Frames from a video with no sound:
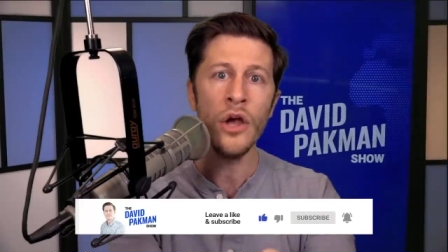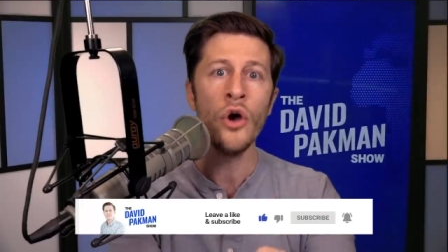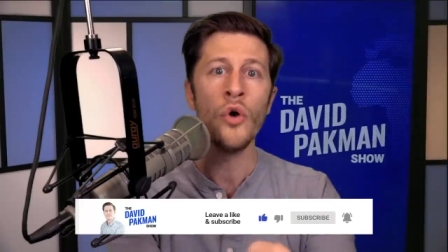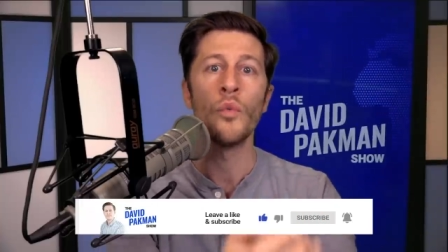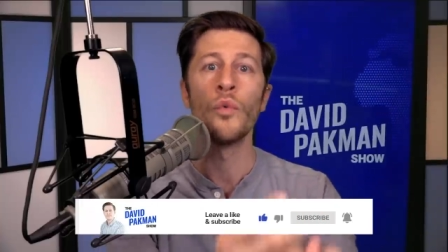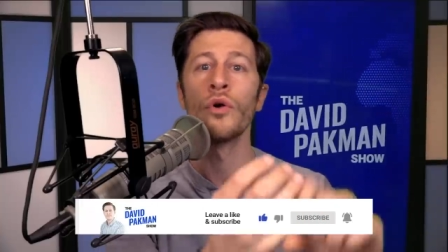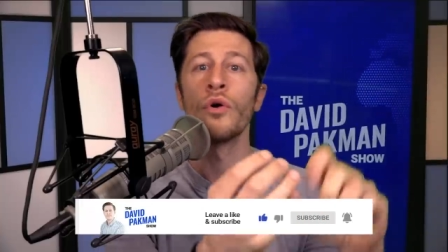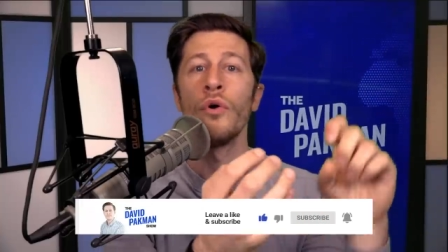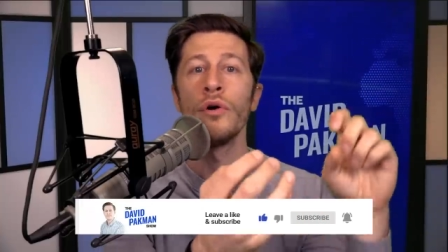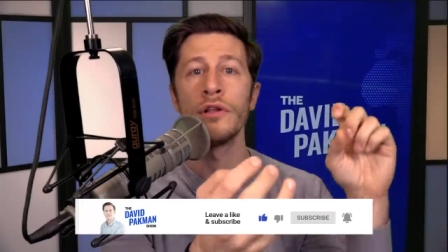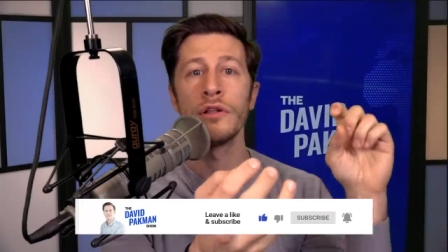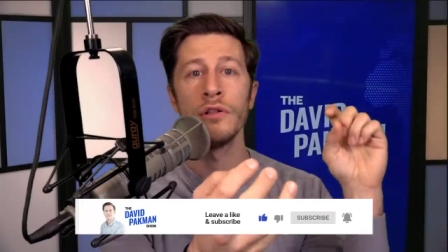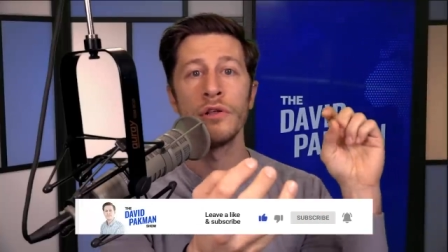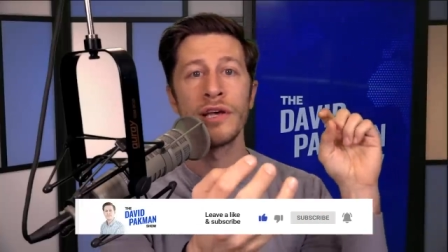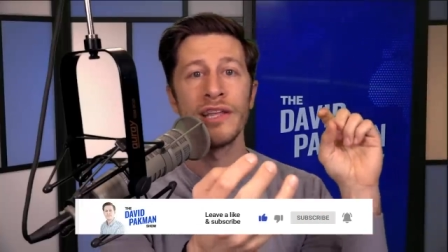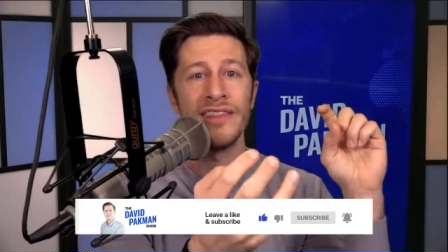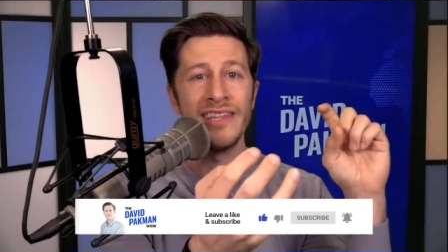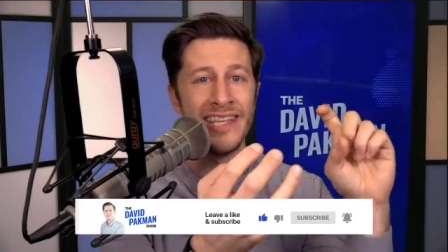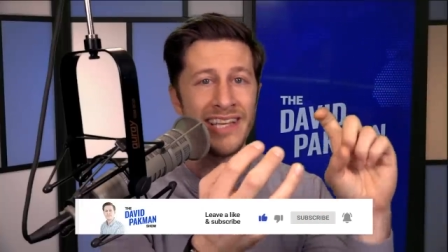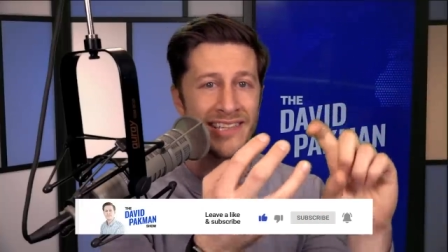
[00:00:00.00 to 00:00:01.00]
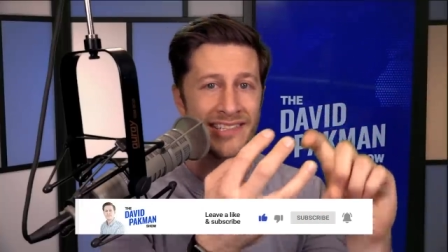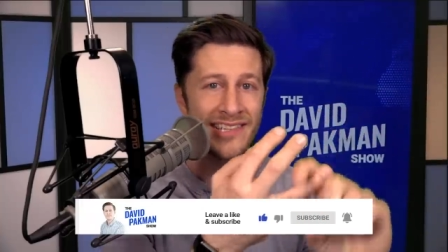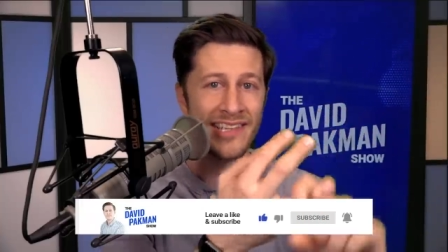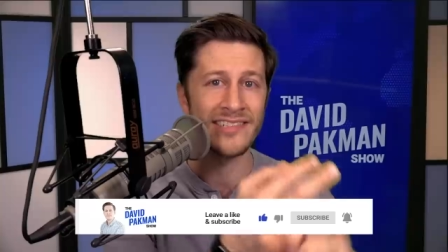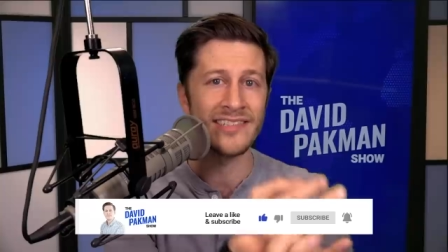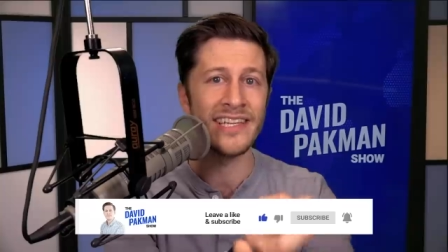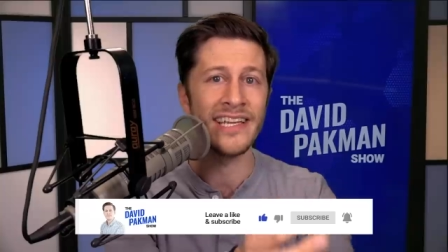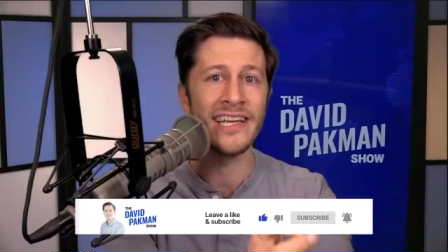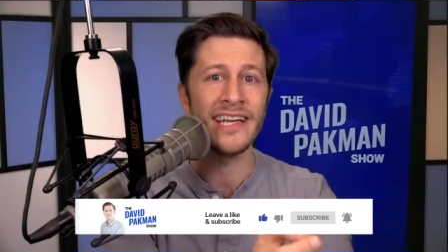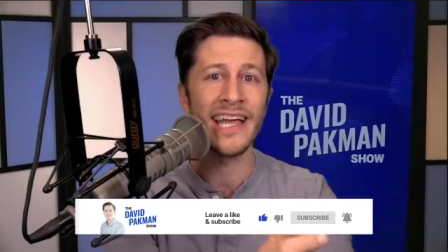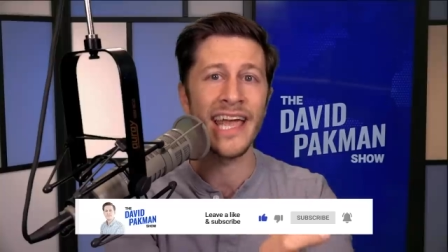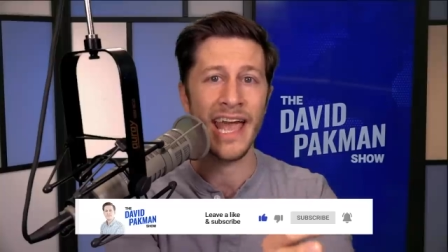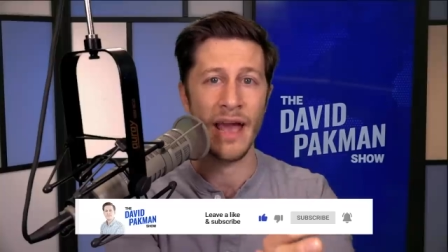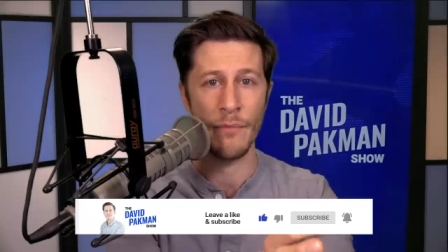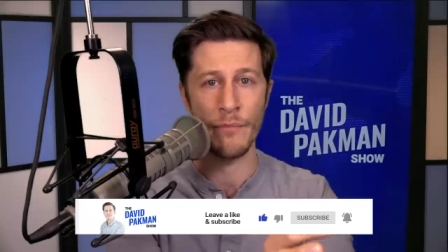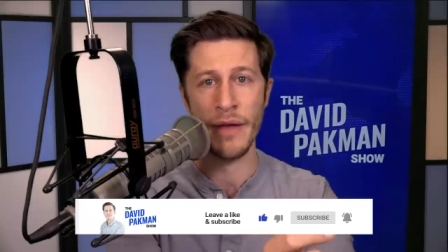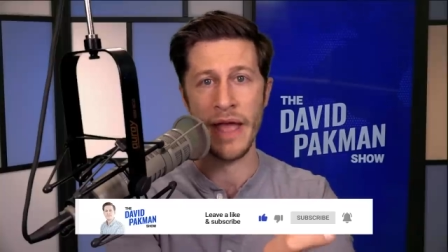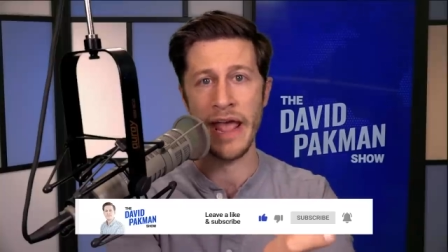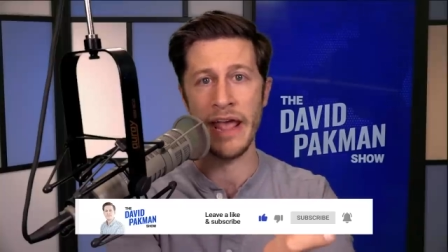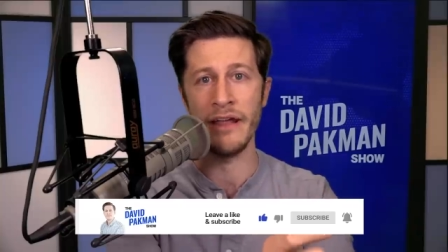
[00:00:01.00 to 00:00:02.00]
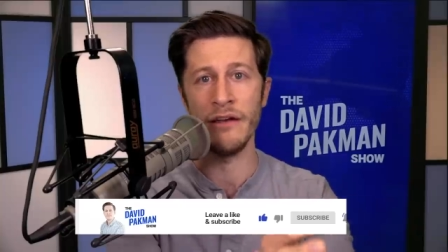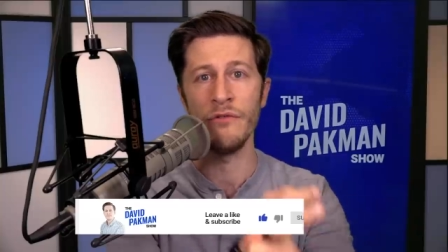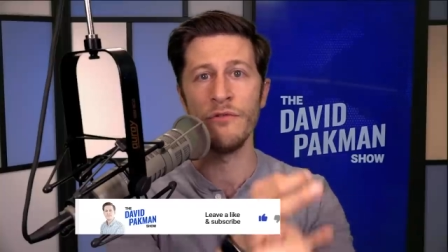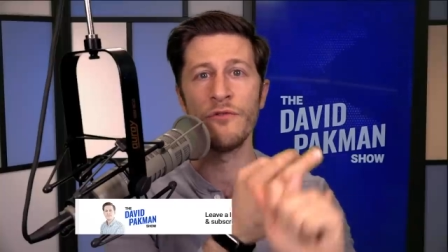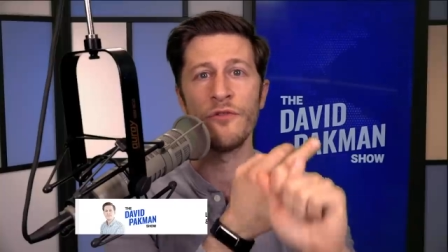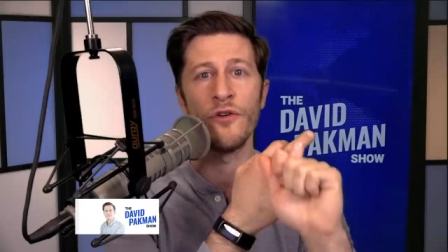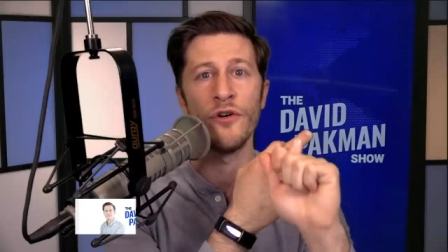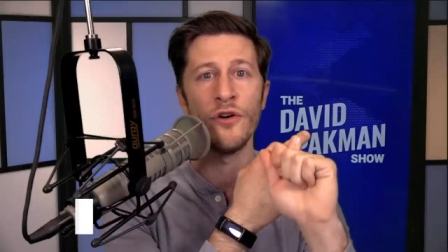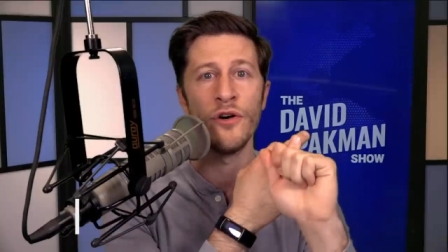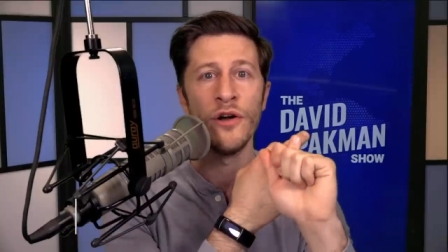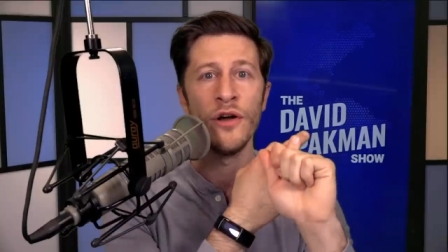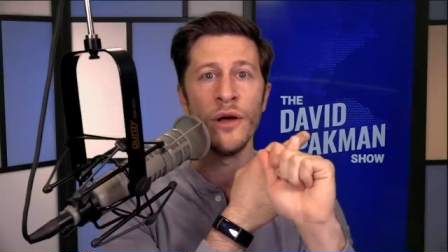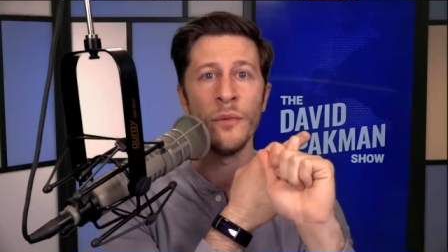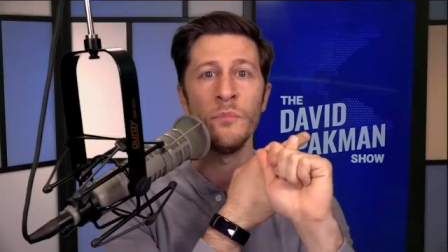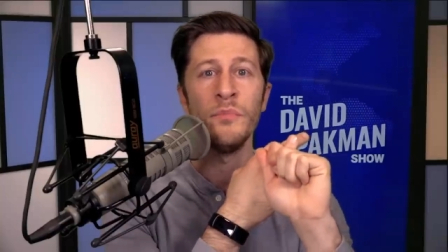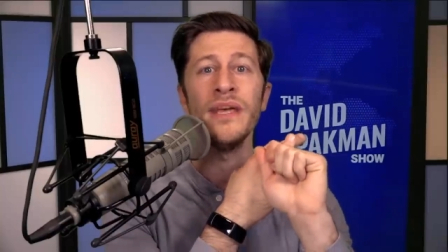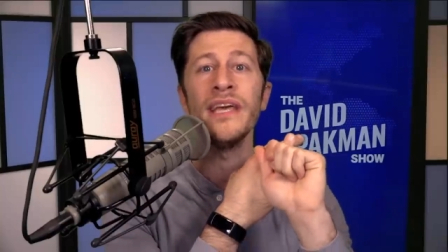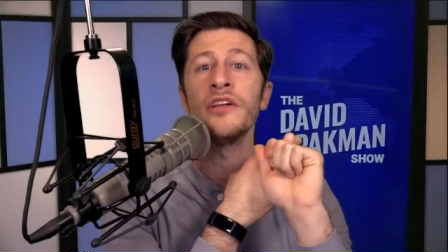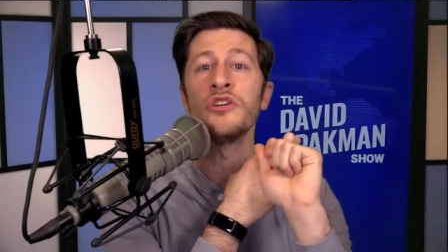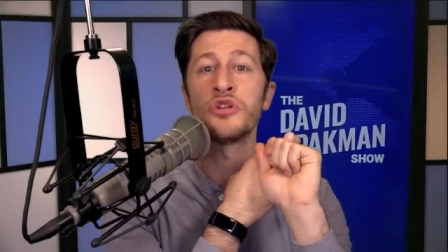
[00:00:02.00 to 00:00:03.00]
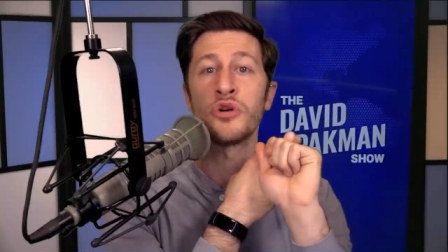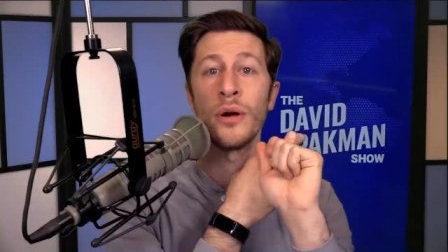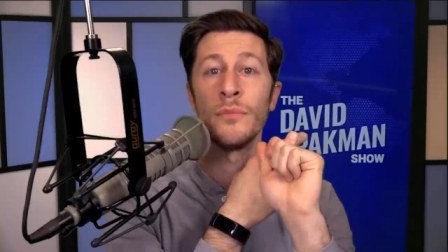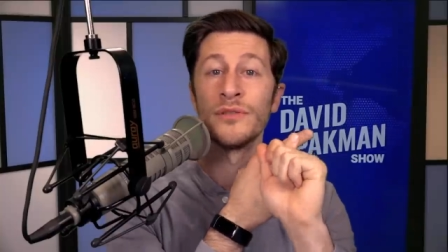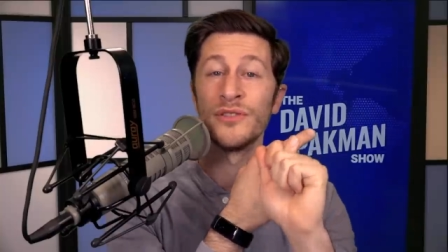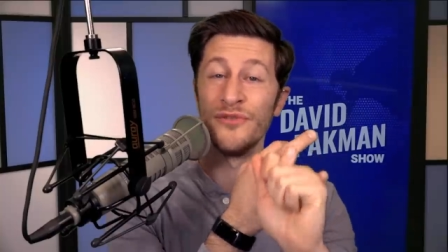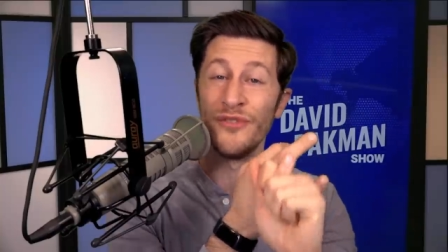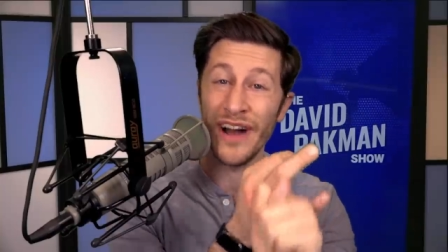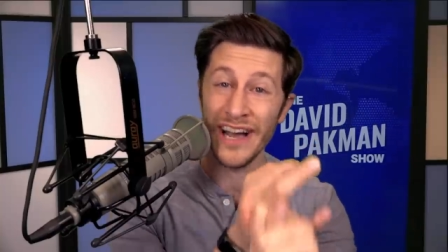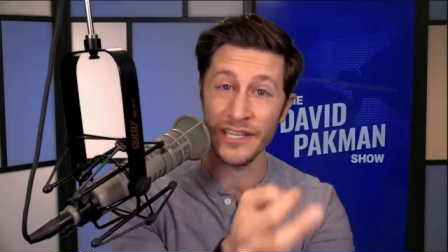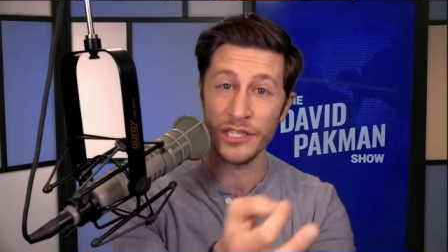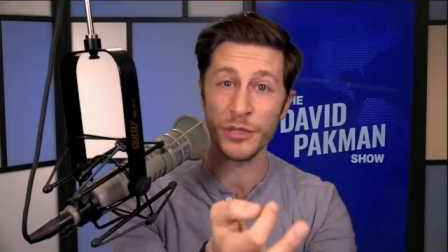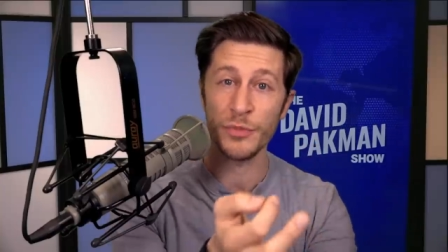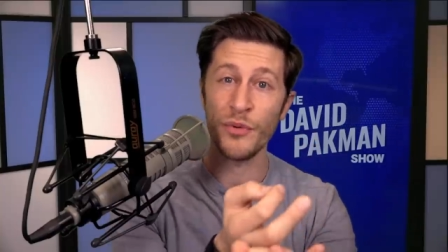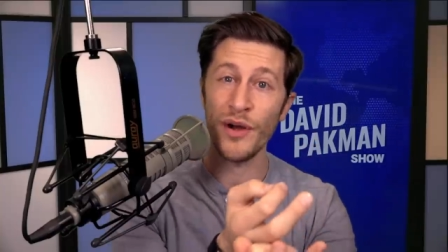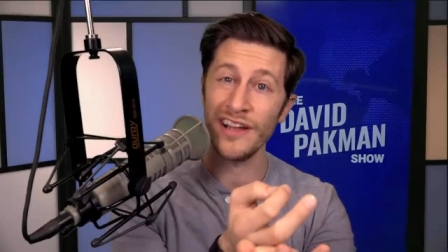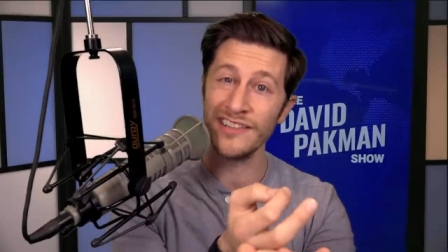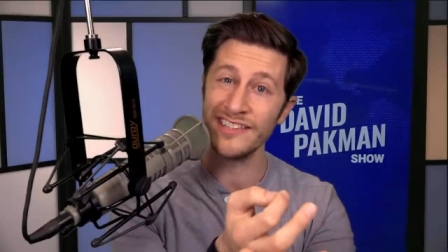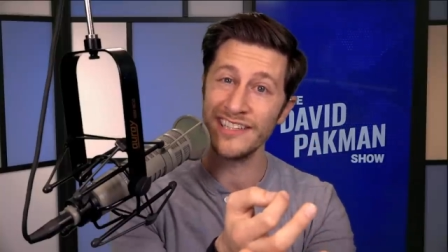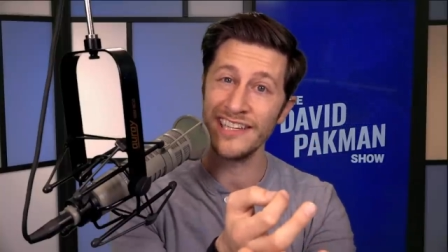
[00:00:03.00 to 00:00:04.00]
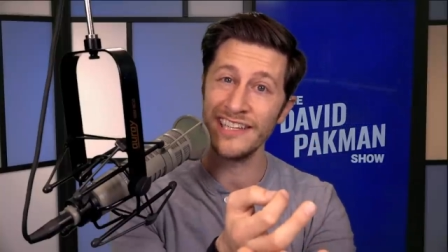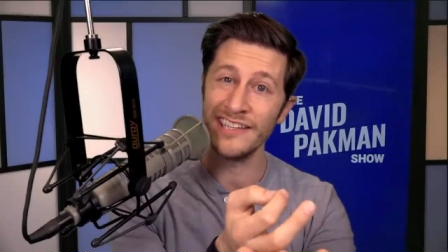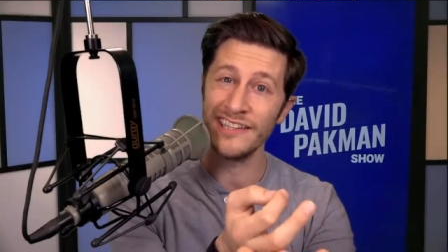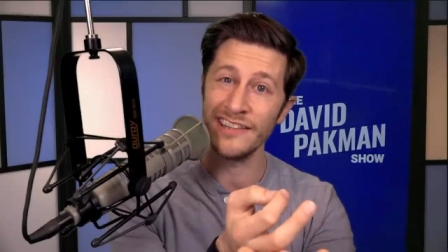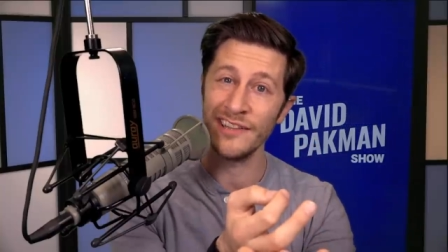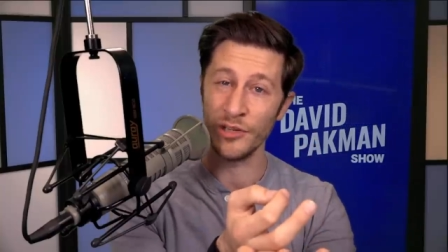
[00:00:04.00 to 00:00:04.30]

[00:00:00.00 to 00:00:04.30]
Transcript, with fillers: We're going to look at the existing campaign for being Trump's vice president.